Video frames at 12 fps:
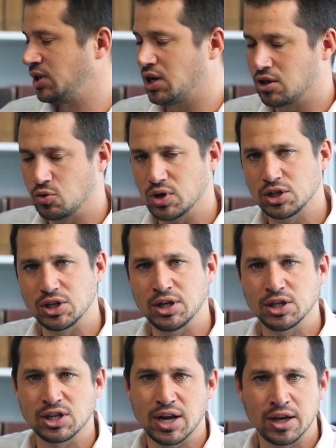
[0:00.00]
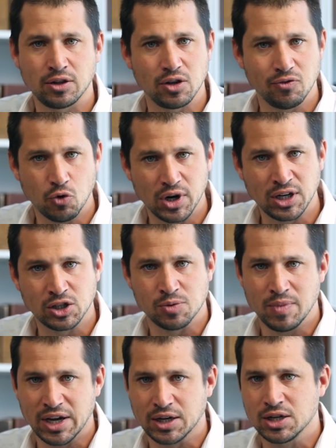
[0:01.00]
In other words, it is an
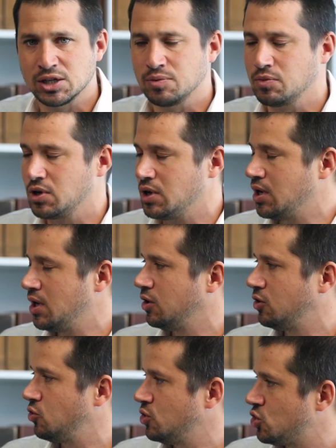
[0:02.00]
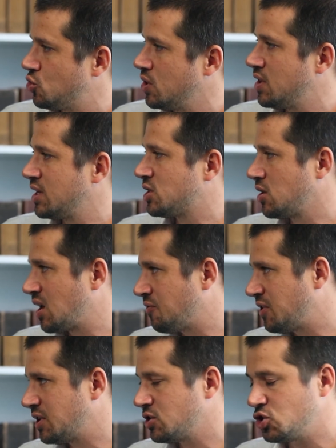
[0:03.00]
anti-avoidance mechanism to ensure that South
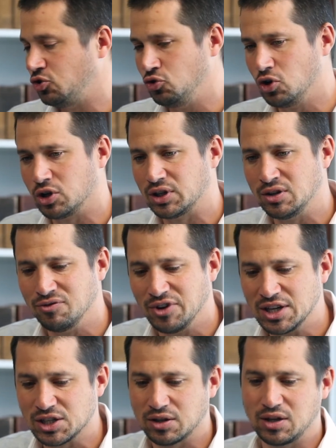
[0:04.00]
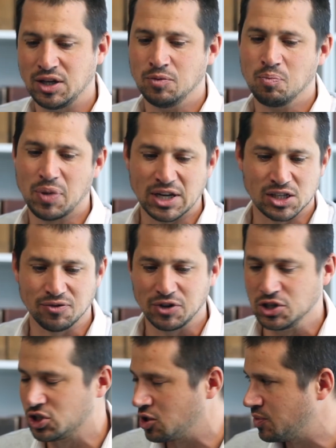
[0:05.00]
Africans do not invest in passive
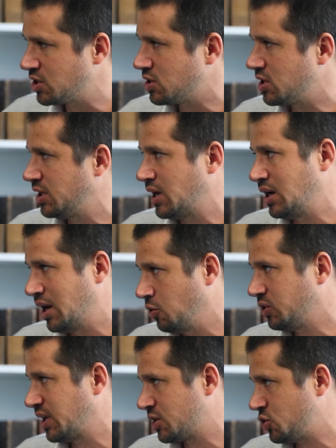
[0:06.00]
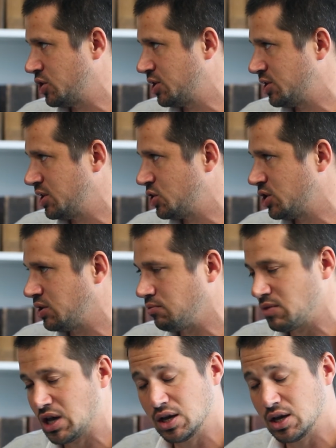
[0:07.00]
instruments in a low tax jurisdiction,